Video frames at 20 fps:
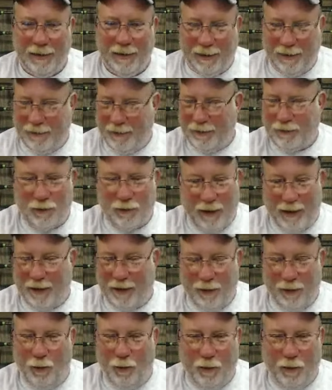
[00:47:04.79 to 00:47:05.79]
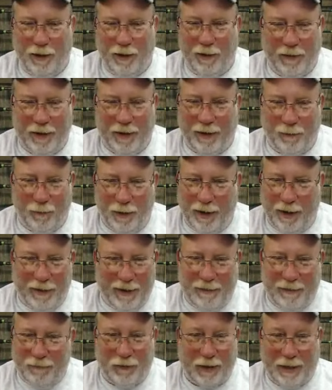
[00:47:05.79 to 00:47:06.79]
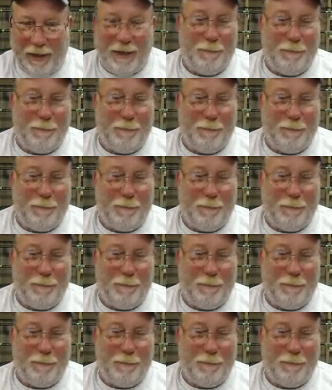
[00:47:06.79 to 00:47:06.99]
and they're trying to hold on that rod. They forget